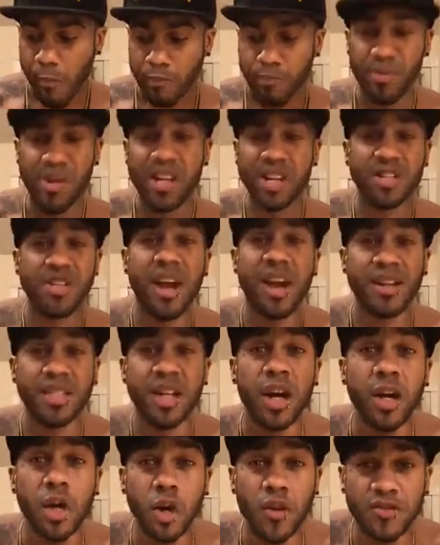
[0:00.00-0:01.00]
Biggest thing I
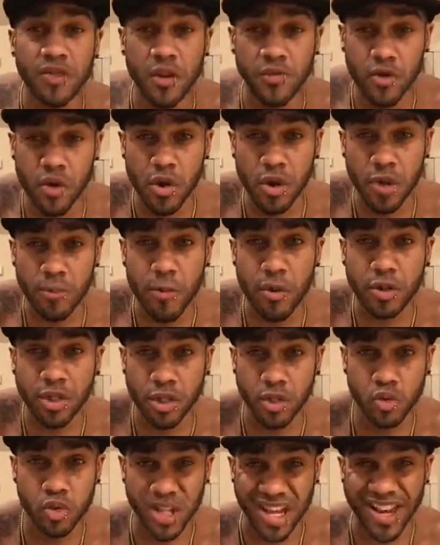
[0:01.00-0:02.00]
tell you, if you're a
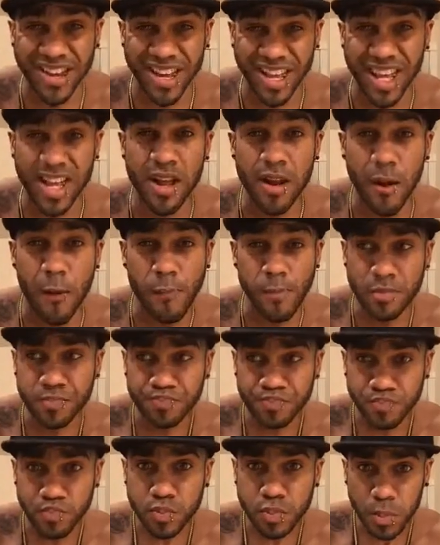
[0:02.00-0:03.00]
person who's into keto,
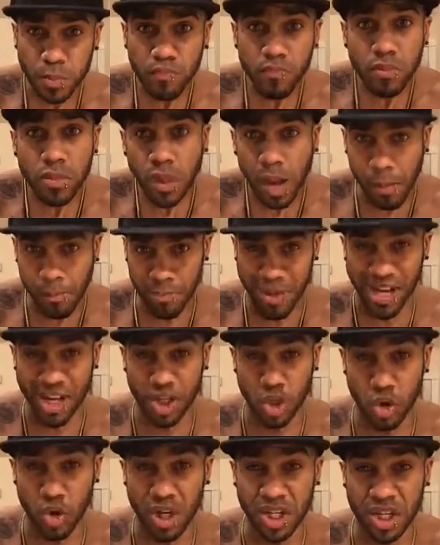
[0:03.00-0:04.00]
make
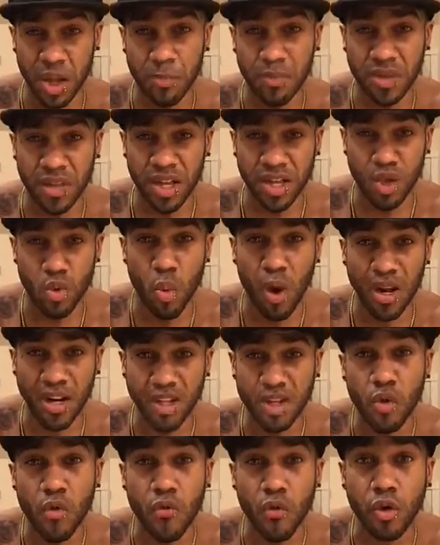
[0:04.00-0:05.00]
sure it's something that you want
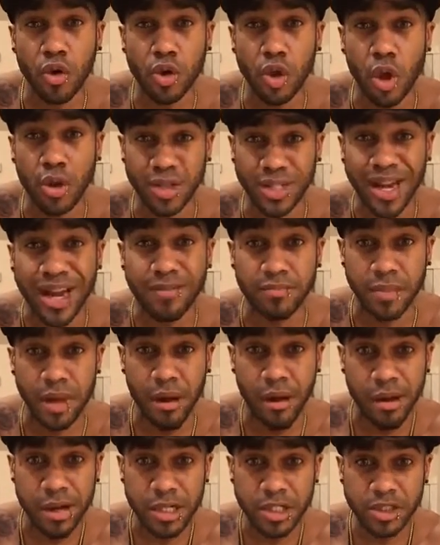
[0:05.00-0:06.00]
to do for a long time.
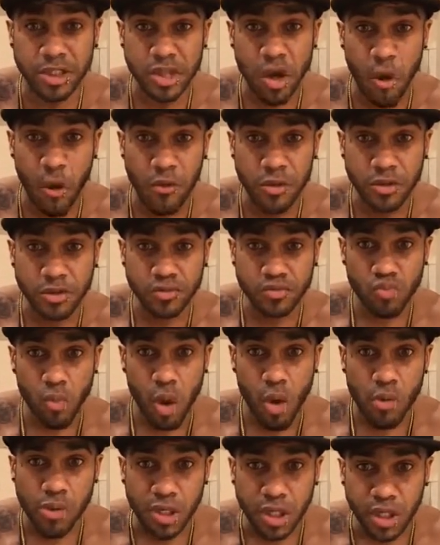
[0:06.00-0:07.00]

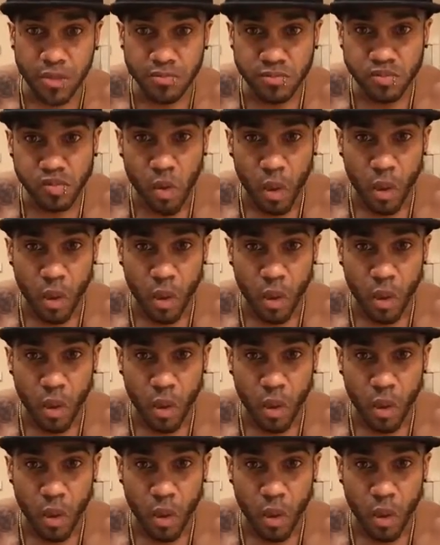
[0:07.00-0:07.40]
You know?